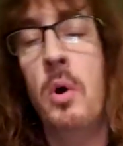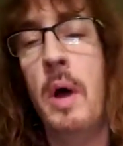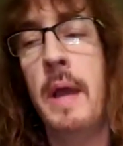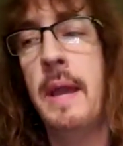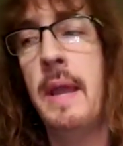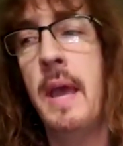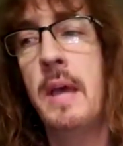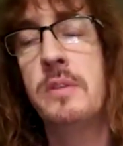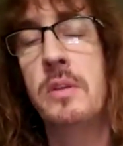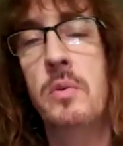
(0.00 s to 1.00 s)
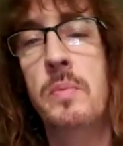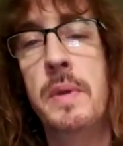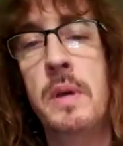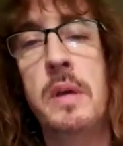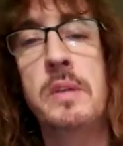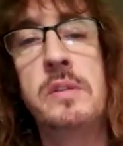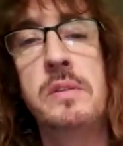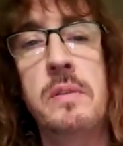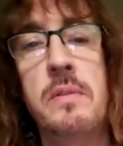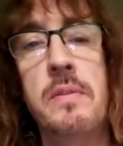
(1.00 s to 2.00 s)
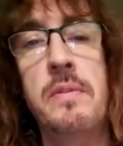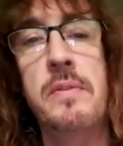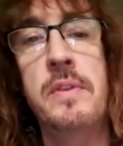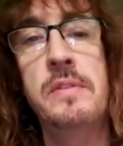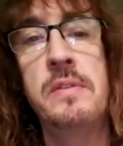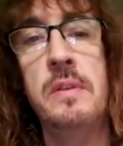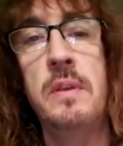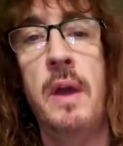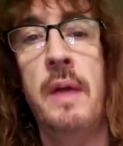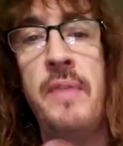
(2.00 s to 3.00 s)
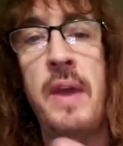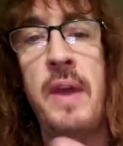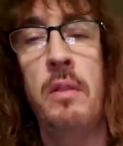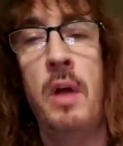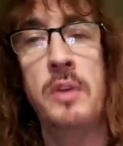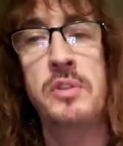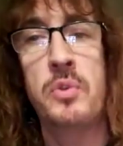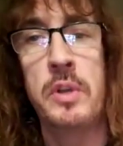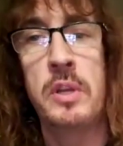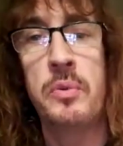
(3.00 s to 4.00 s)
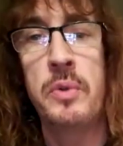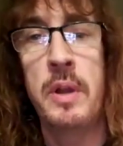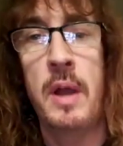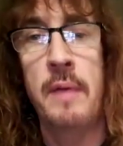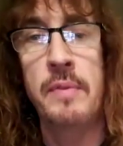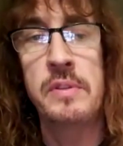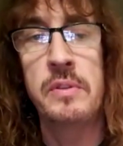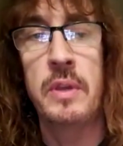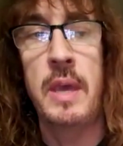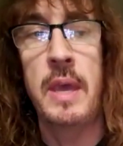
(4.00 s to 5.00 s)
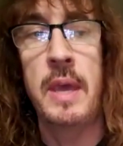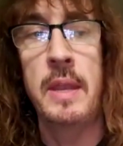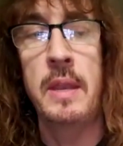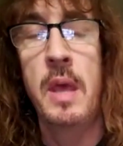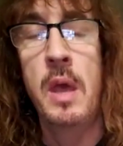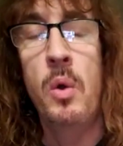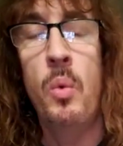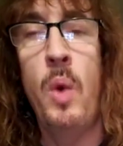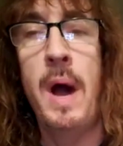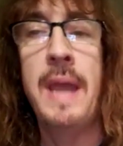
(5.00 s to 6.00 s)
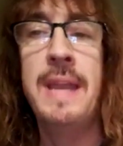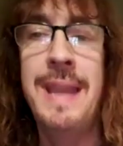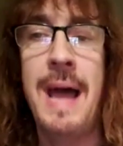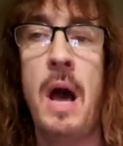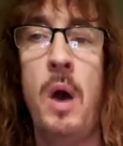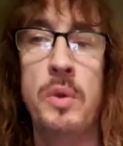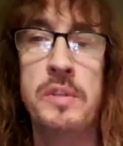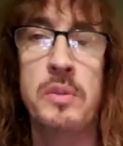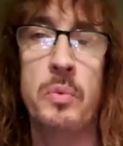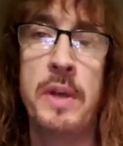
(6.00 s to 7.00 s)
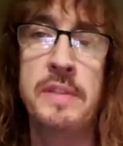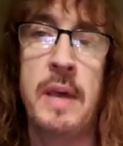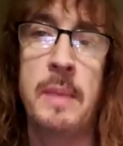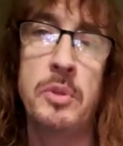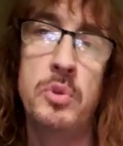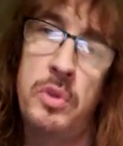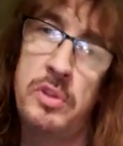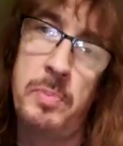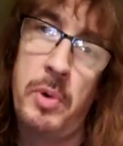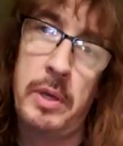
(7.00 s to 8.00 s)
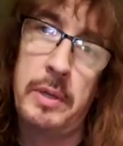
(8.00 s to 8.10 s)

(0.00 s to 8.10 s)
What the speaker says: I got to ask you, because I've had a long story career, obviously, and why now was the right time to do this book?